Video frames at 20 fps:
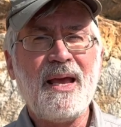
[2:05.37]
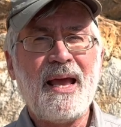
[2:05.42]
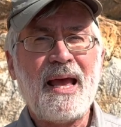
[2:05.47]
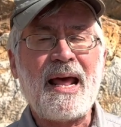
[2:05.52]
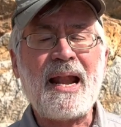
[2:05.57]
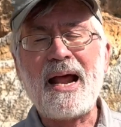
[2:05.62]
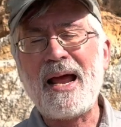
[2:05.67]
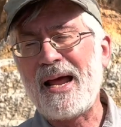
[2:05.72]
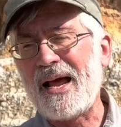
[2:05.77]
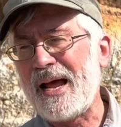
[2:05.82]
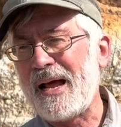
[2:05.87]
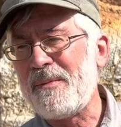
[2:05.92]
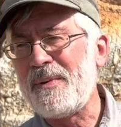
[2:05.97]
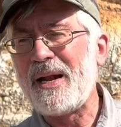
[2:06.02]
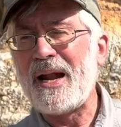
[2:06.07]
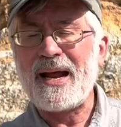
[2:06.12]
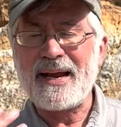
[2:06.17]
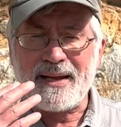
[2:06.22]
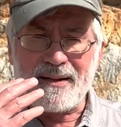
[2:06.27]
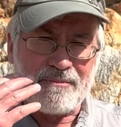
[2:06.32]
And I mean,
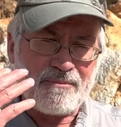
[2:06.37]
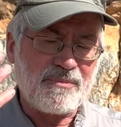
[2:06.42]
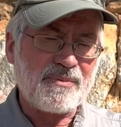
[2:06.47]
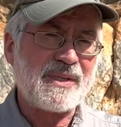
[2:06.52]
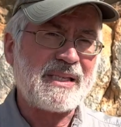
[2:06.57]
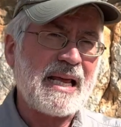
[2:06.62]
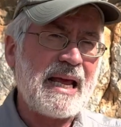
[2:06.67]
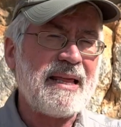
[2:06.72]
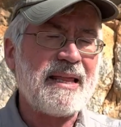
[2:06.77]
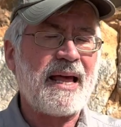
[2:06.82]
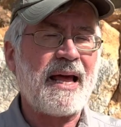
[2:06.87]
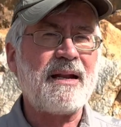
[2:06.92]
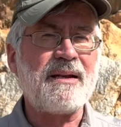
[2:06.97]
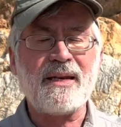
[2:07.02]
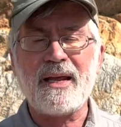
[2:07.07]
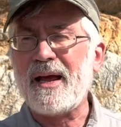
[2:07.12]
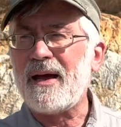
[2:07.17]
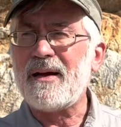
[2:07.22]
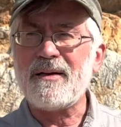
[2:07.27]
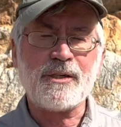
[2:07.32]
I can say that,
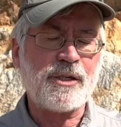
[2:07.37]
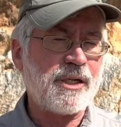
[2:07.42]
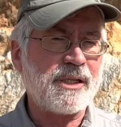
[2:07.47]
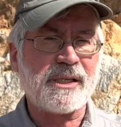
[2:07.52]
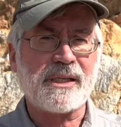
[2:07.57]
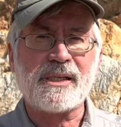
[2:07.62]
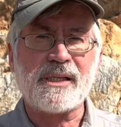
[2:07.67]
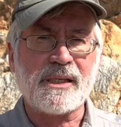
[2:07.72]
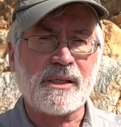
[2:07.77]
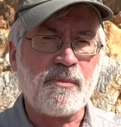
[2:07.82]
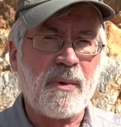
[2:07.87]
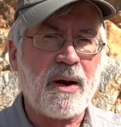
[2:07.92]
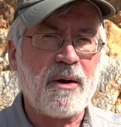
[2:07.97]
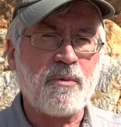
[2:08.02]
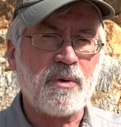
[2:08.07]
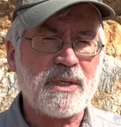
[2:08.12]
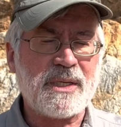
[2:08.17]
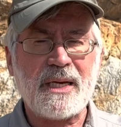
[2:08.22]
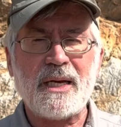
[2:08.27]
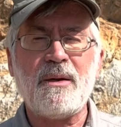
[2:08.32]
yeah, Jesus is my
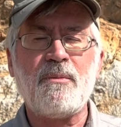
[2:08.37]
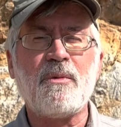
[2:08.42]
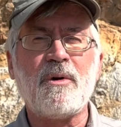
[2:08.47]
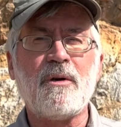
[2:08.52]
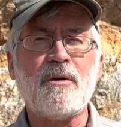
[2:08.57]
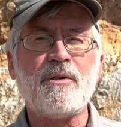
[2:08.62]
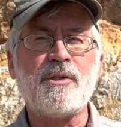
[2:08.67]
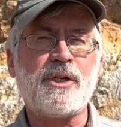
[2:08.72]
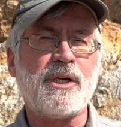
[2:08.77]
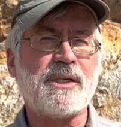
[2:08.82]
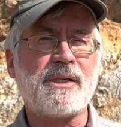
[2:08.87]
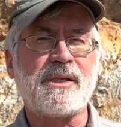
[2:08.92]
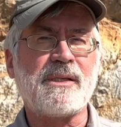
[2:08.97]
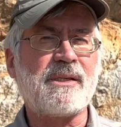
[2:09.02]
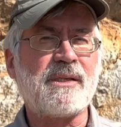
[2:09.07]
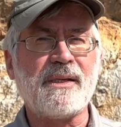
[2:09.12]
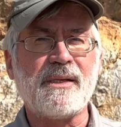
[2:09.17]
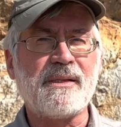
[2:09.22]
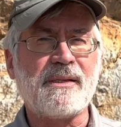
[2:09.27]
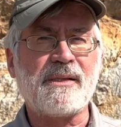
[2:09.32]
Redeemer.
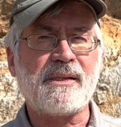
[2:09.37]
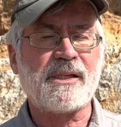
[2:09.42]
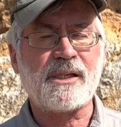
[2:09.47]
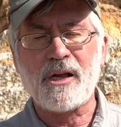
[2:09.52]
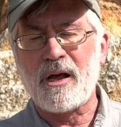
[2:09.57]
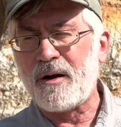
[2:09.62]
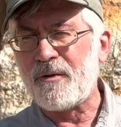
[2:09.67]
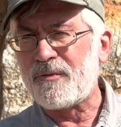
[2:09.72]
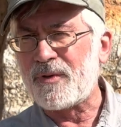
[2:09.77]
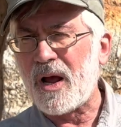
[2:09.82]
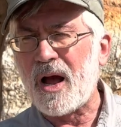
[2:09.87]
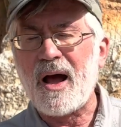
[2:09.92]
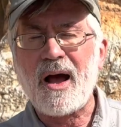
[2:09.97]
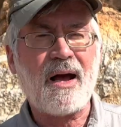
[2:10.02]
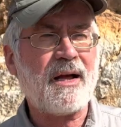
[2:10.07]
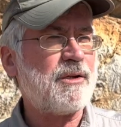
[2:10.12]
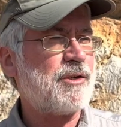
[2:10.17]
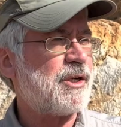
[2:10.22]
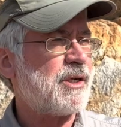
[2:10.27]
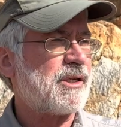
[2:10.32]
Jesus is the Son of
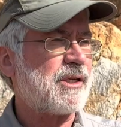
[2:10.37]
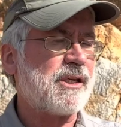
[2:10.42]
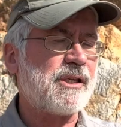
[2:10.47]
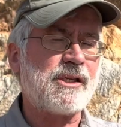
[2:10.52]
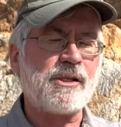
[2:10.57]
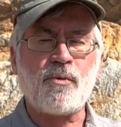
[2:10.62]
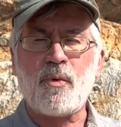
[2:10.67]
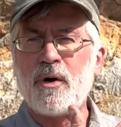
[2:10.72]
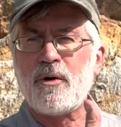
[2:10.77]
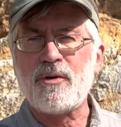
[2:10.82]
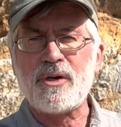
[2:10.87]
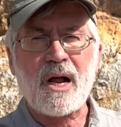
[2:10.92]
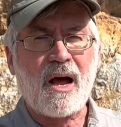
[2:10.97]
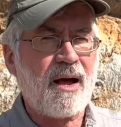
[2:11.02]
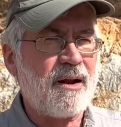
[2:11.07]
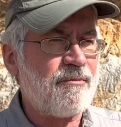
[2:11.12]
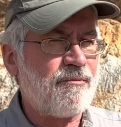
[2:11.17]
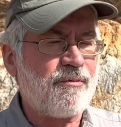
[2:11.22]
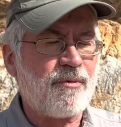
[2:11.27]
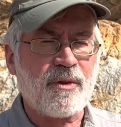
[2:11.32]
God. Jesus is the one who
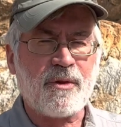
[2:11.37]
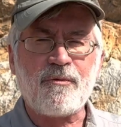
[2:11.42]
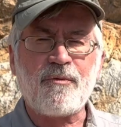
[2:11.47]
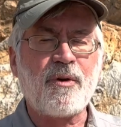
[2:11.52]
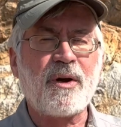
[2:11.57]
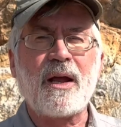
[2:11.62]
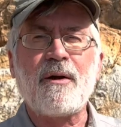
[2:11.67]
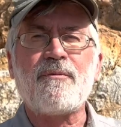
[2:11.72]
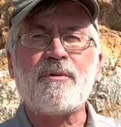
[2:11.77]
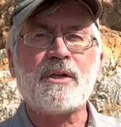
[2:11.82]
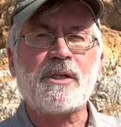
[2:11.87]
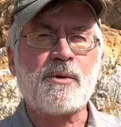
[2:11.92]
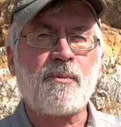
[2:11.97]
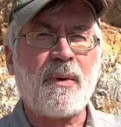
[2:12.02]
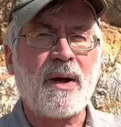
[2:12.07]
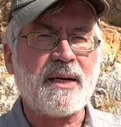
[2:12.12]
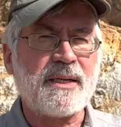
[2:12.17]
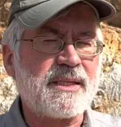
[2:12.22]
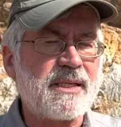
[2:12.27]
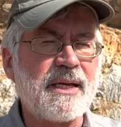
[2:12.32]
died for the forgiveness of
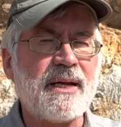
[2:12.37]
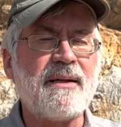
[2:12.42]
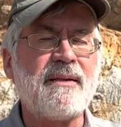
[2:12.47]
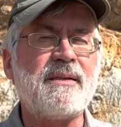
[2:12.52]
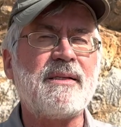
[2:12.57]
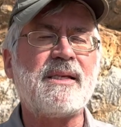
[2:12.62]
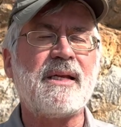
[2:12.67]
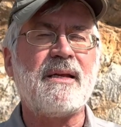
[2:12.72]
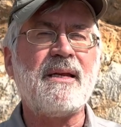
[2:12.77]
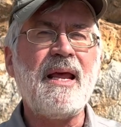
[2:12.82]
my sins.